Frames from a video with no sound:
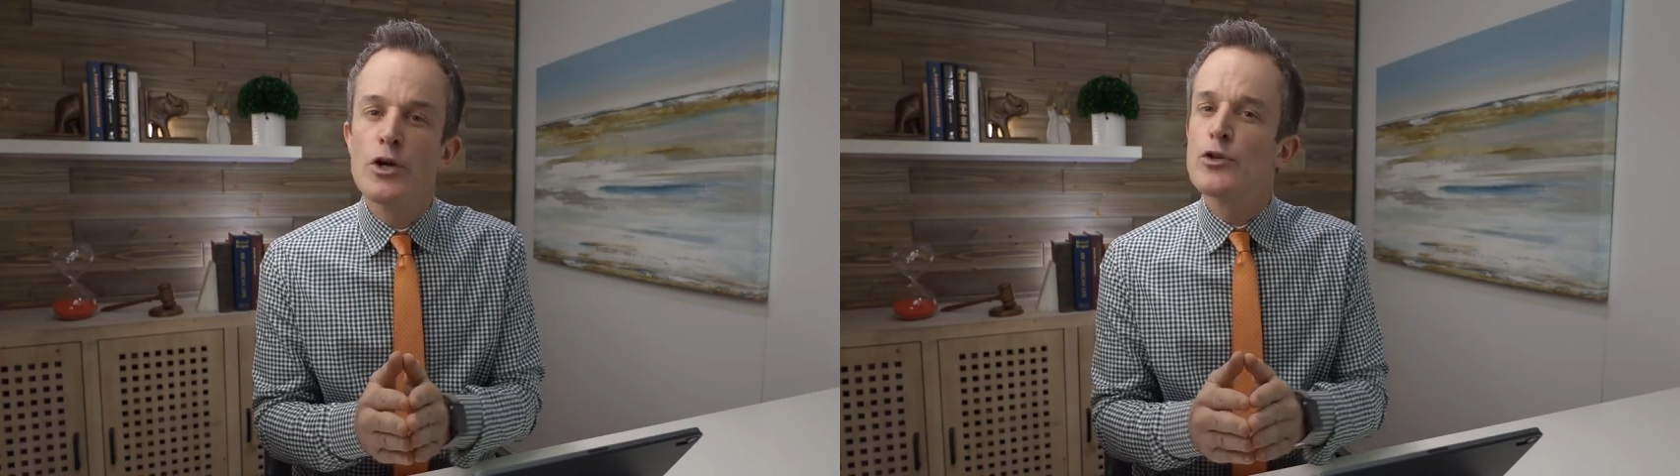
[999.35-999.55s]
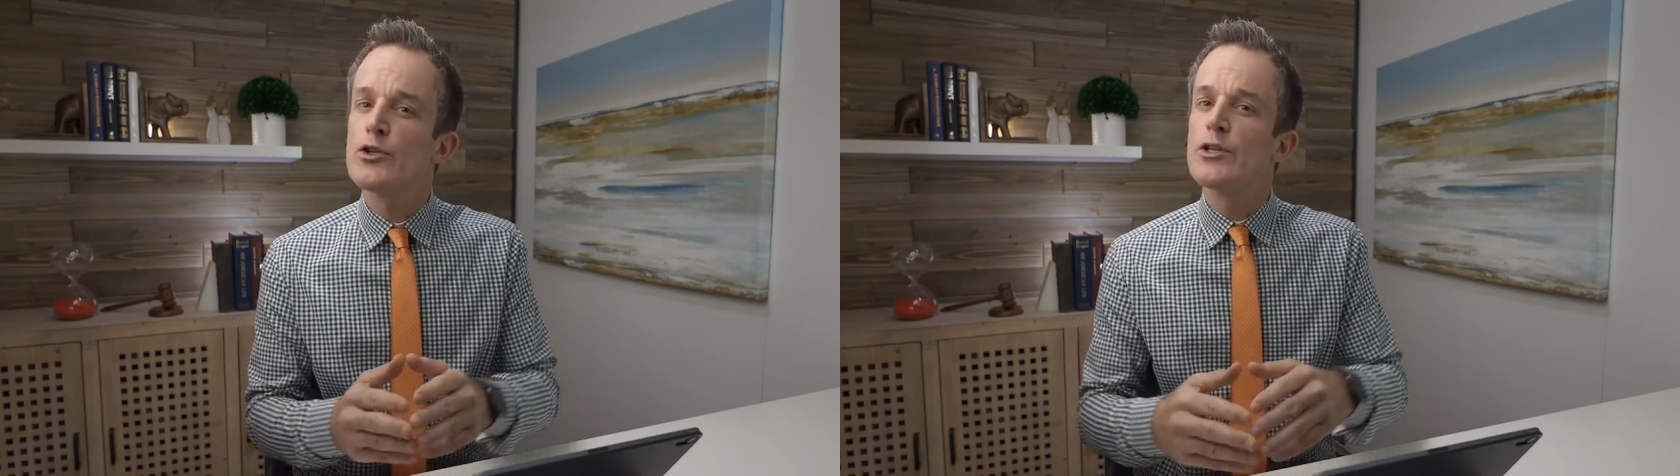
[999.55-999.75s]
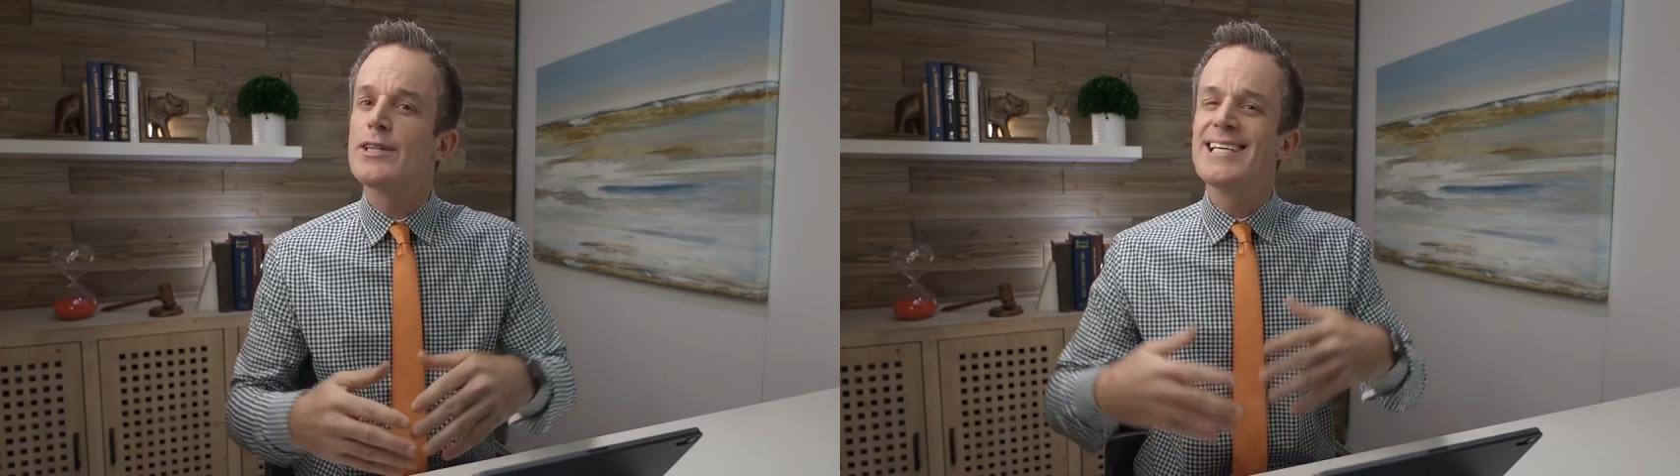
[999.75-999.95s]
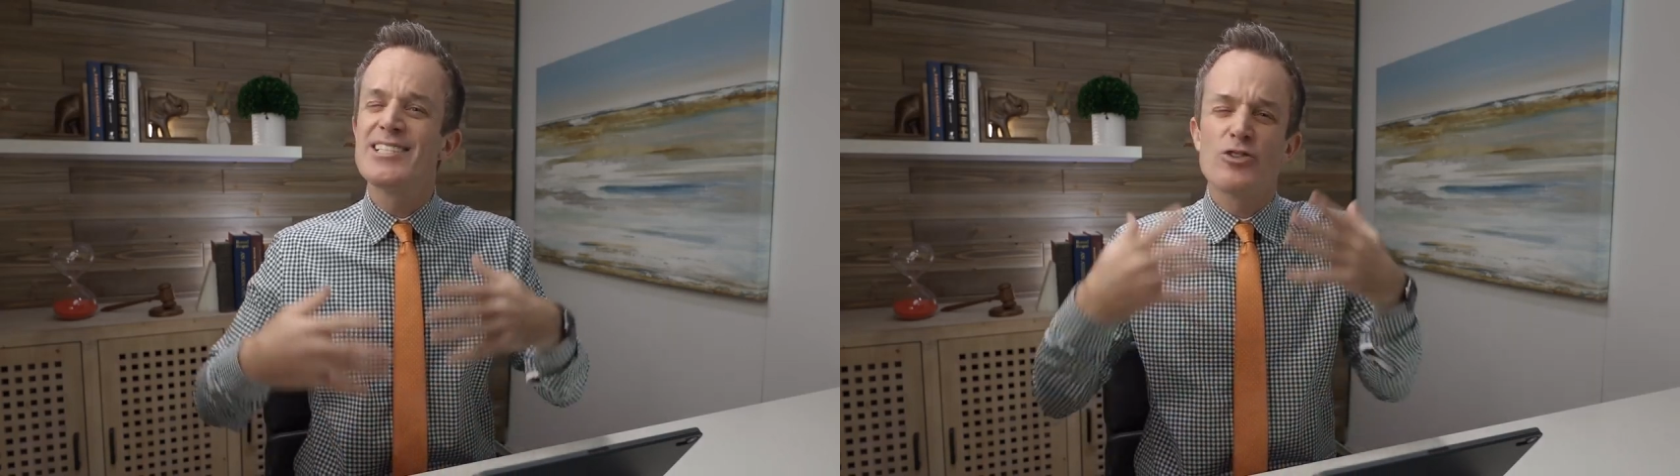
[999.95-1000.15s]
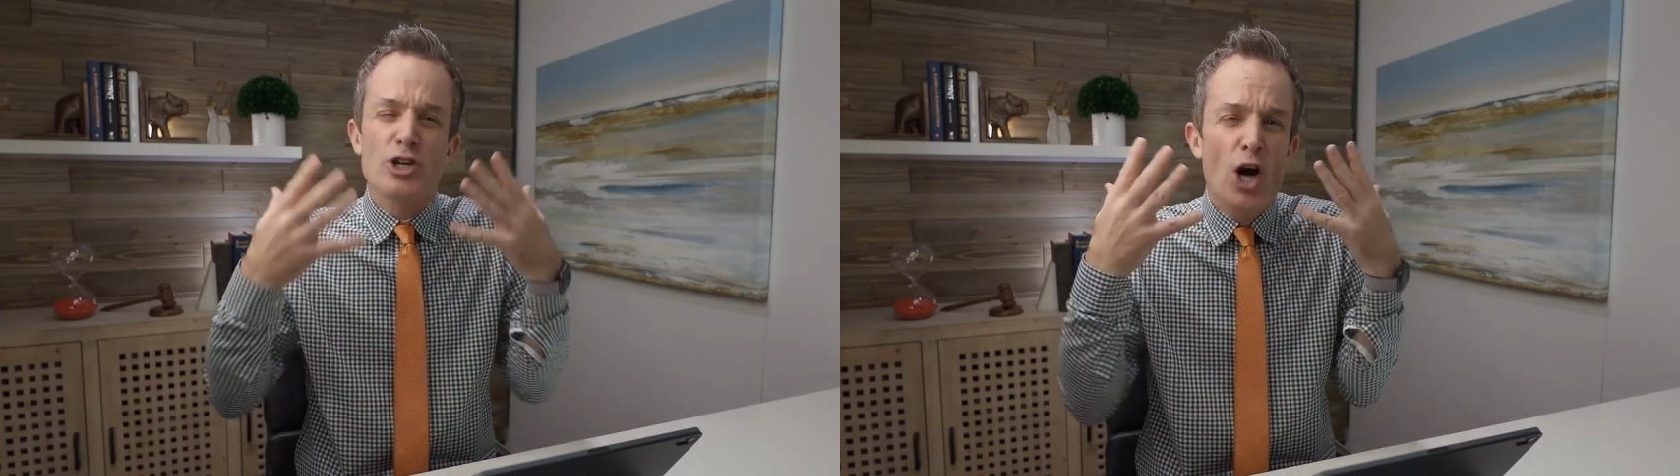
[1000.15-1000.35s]
so that these
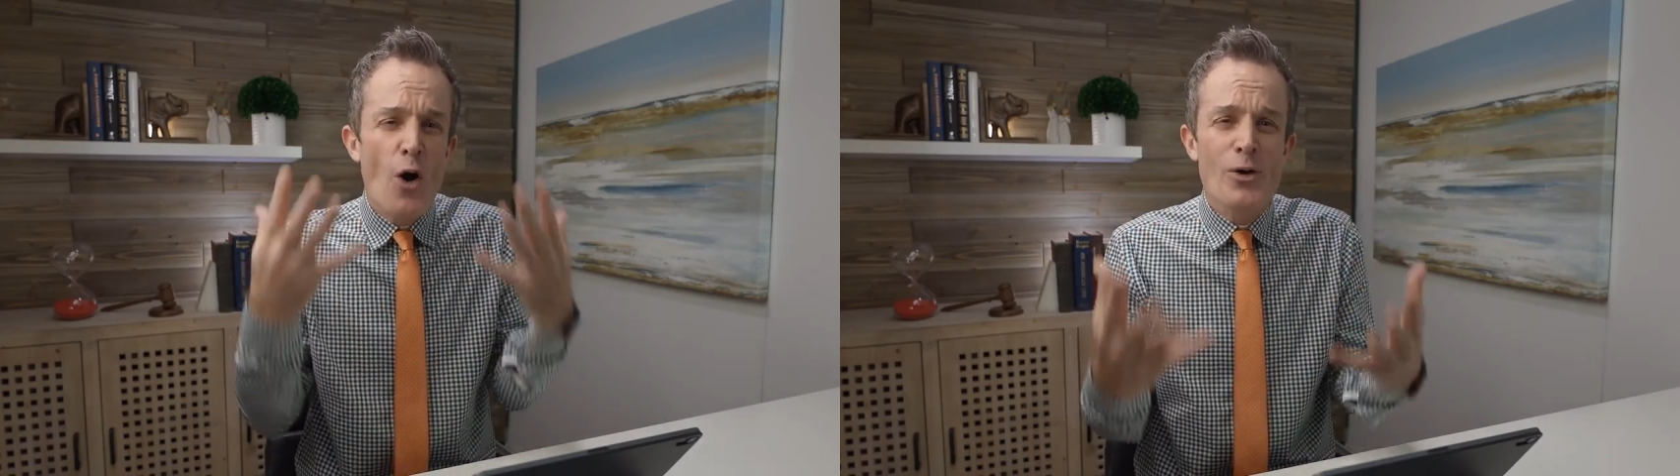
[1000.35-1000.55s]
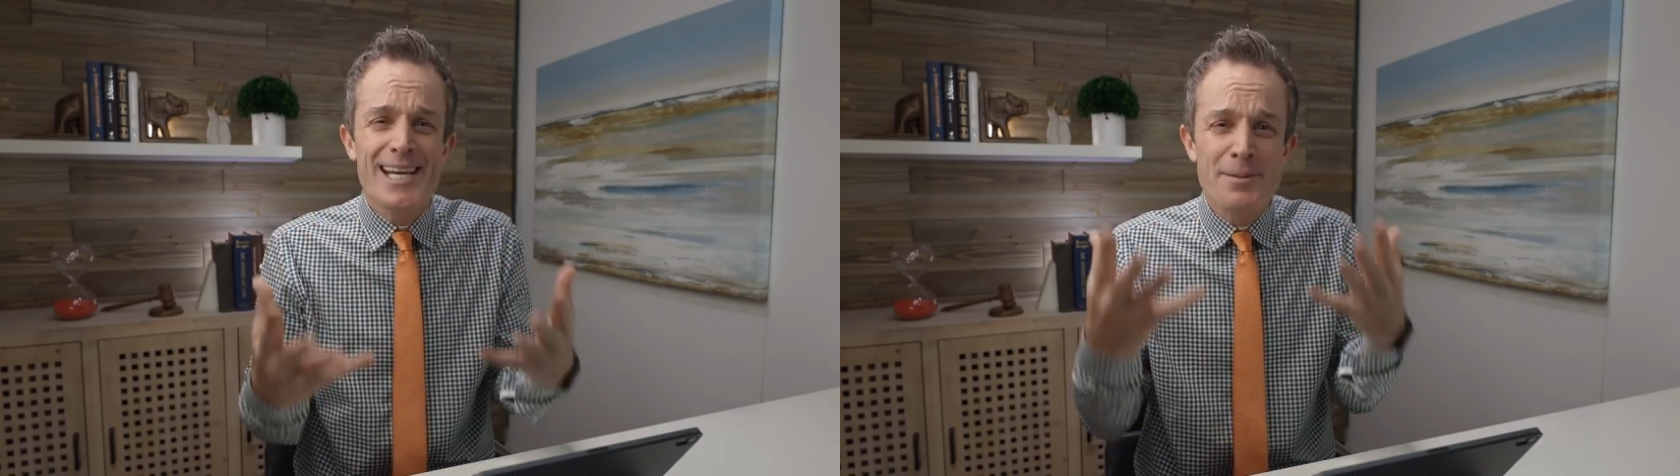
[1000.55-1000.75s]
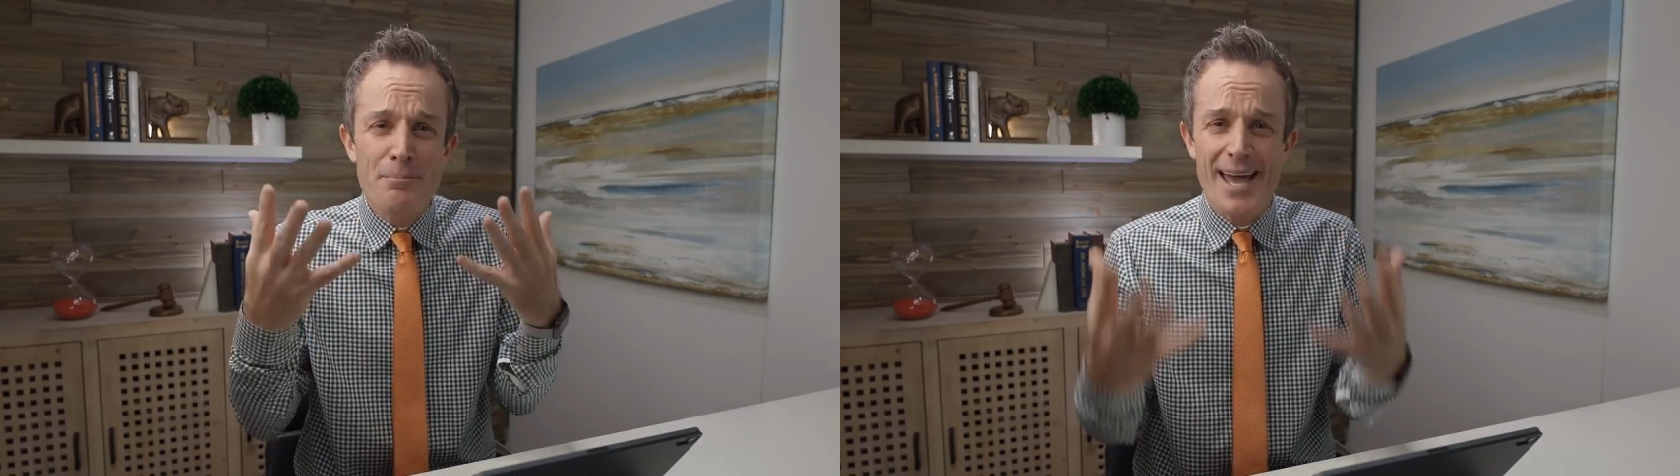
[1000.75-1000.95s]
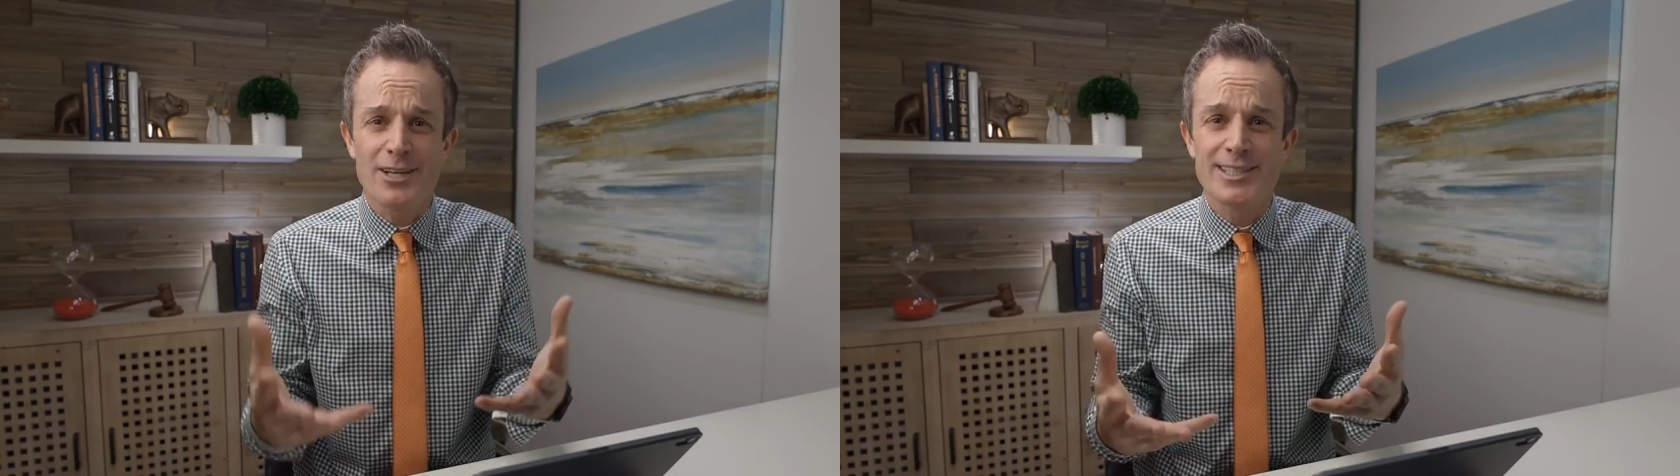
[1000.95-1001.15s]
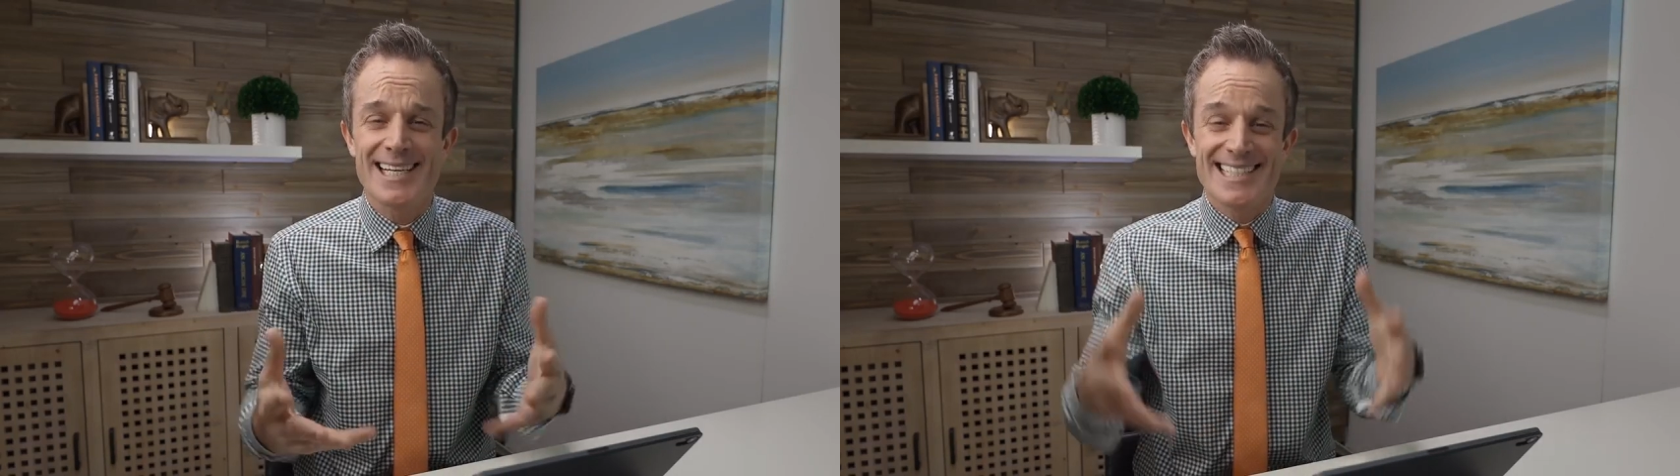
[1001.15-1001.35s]
draconian
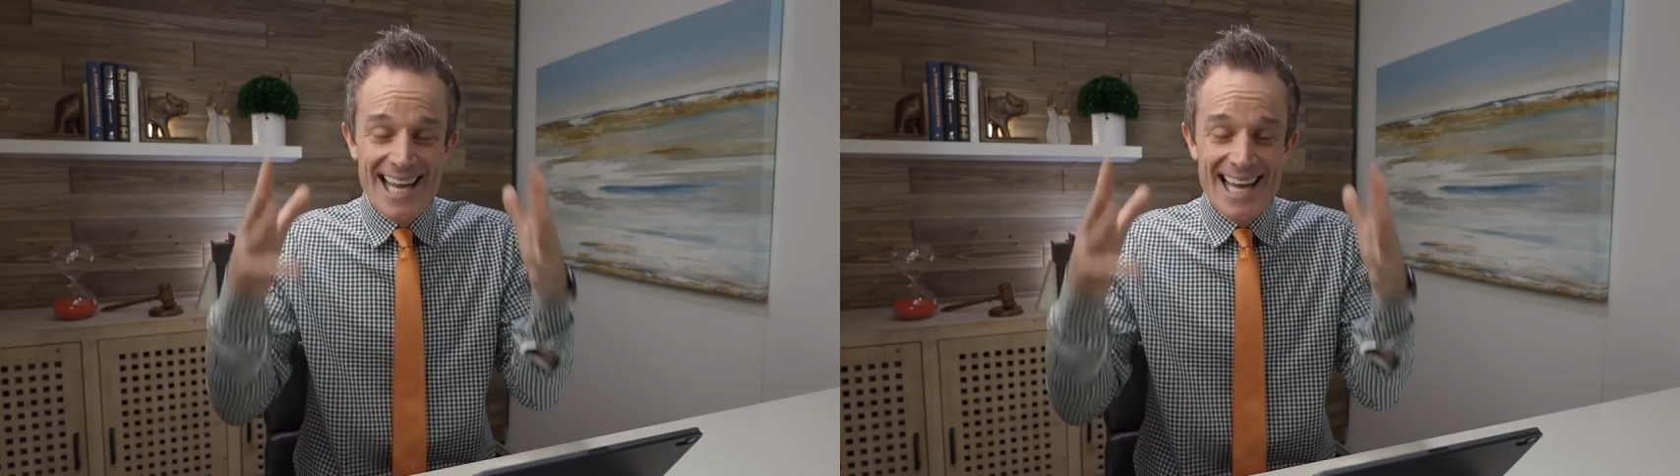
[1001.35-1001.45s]
penalties